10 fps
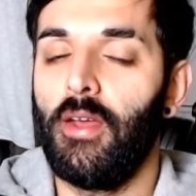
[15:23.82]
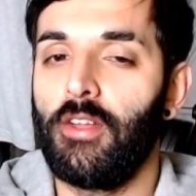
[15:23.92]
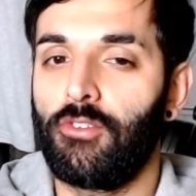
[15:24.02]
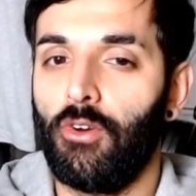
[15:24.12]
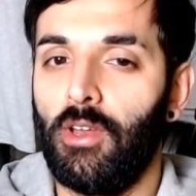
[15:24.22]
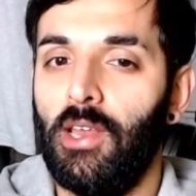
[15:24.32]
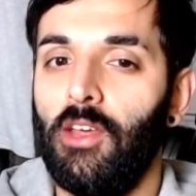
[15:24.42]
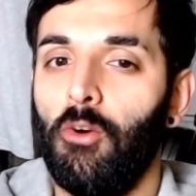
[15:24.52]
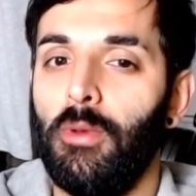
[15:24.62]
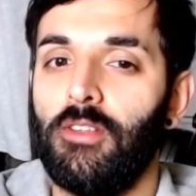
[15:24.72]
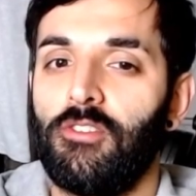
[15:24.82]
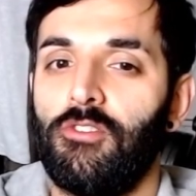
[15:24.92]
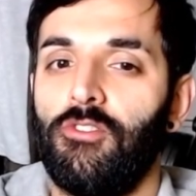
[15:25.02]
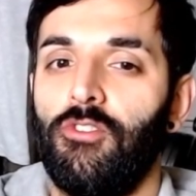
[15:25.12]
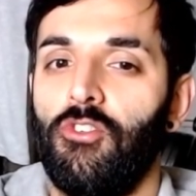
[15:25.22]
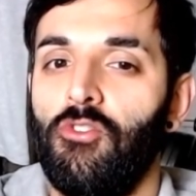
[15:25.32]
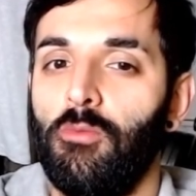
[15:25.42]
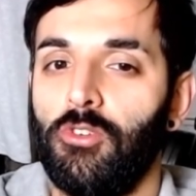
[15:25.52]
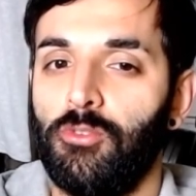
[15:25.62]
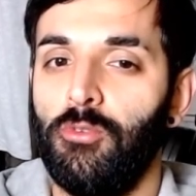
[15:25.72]
got a little bit too
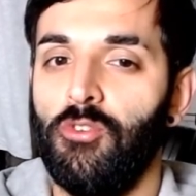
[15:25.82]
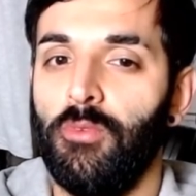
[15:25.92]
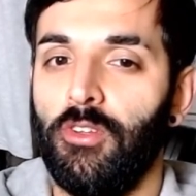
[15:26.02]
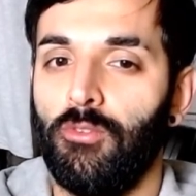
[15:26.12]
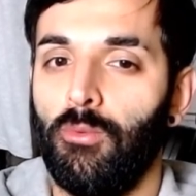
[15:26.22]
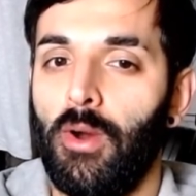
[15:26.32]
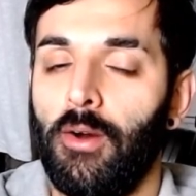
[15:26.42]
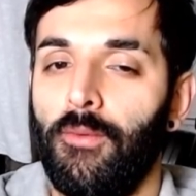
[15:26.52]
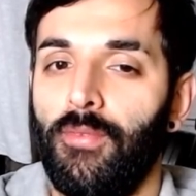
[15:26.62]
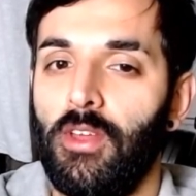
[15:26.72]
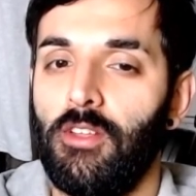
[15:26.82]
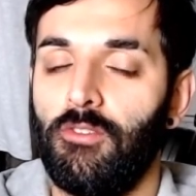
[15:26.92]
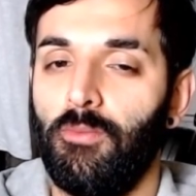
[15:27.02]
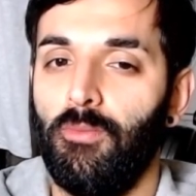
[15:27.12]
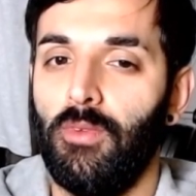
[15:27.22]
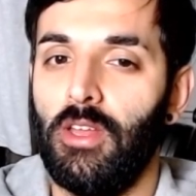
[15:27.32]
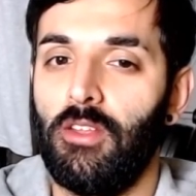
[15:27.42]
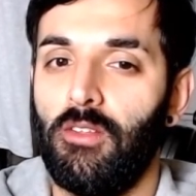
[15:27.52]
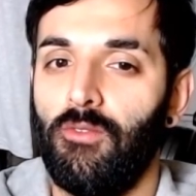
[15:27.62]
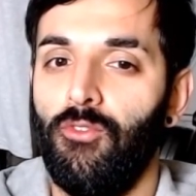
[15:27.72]
much movement as well. It
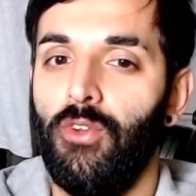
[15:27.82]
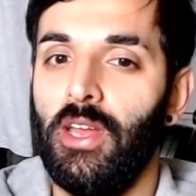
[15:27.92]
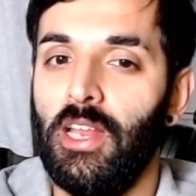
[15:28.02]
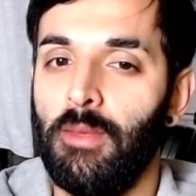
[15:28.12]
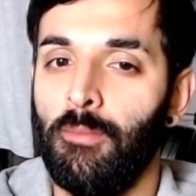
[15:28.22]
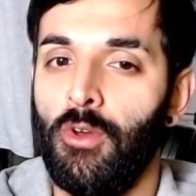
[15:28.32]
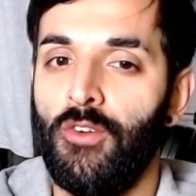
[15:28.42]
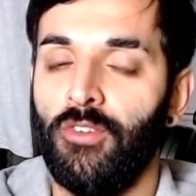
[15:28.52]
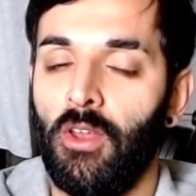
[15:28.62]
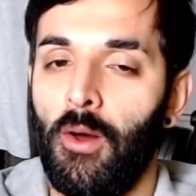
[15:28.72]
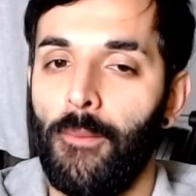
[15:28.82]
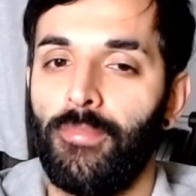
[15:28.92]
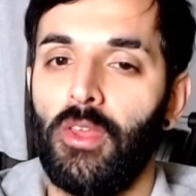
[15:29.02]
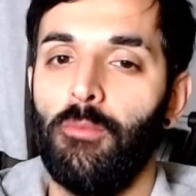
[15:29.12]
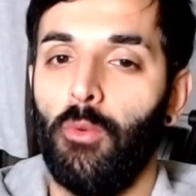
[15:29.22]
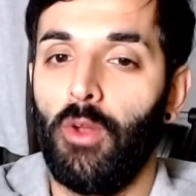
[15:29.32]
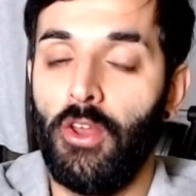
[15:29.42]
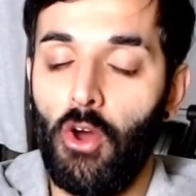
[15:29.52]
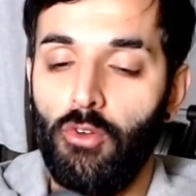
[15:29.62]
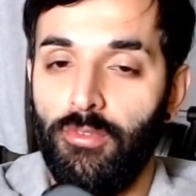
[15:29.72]
really moves a lot. But what I
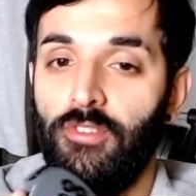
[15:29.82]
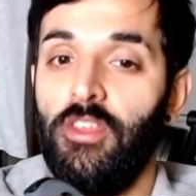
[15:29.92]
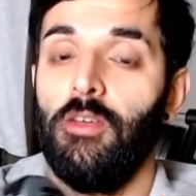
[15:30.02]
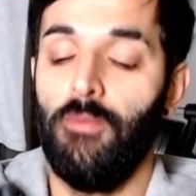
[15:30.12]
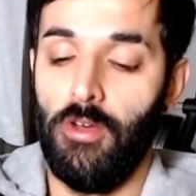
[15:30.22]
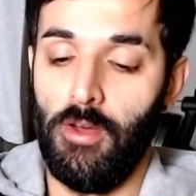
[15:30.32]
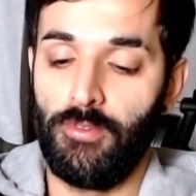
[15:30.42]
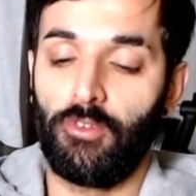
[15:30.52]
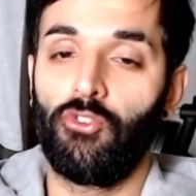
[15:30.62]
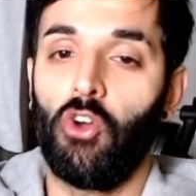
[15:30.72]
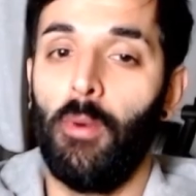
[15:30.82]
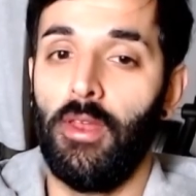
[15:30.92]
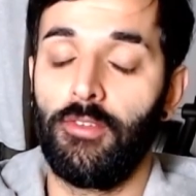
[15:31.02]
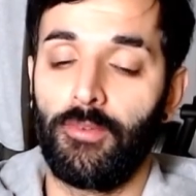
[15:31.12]
noticed with this control pad is,